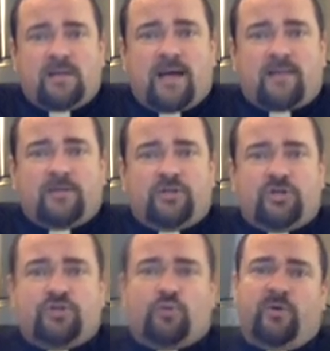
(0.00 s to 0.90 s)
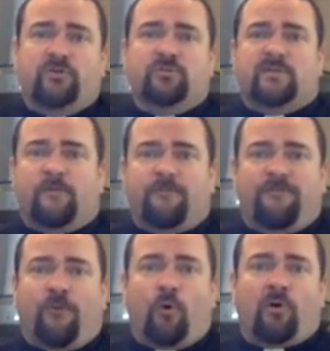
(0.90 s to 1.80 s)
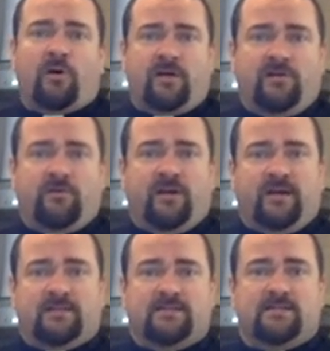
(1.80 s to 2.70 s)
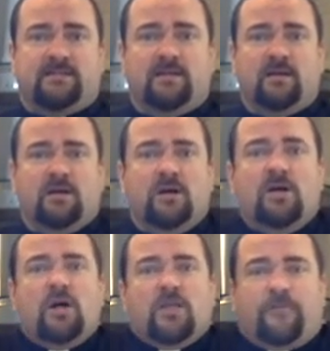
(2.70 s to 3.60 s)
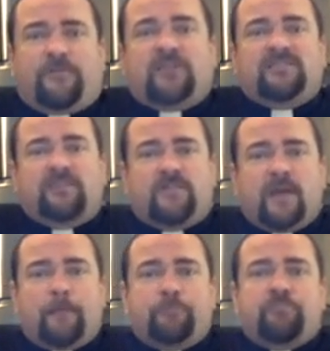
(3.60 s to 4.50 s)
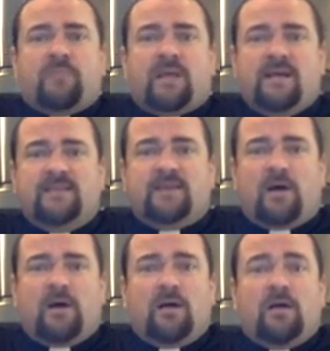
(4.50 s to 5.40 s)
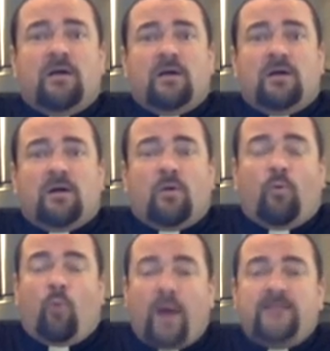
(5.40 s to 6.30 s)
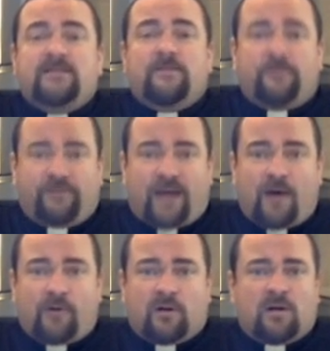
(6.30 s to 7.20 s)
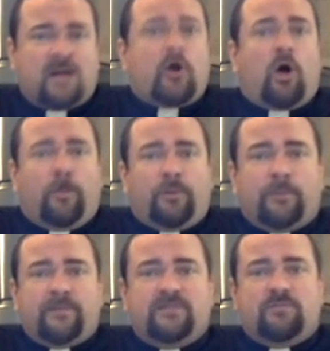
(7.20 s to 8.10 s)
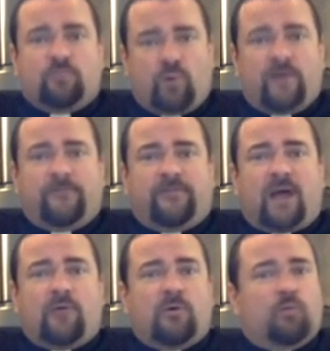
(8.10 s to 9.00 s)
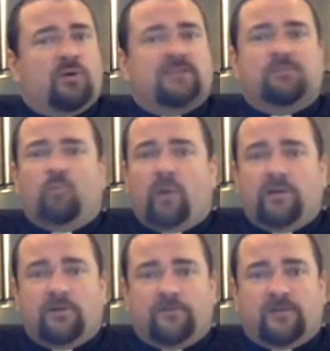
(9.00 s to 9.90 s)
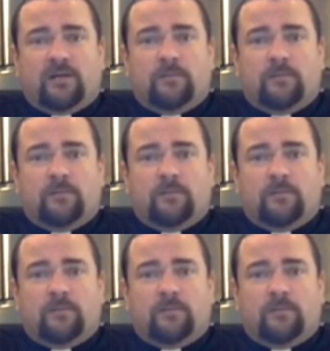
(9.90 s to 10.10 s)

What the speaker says: Catholic Church we use 4 ingredients. The first of them is a white flour. An all-purpose white flour works wonderfully.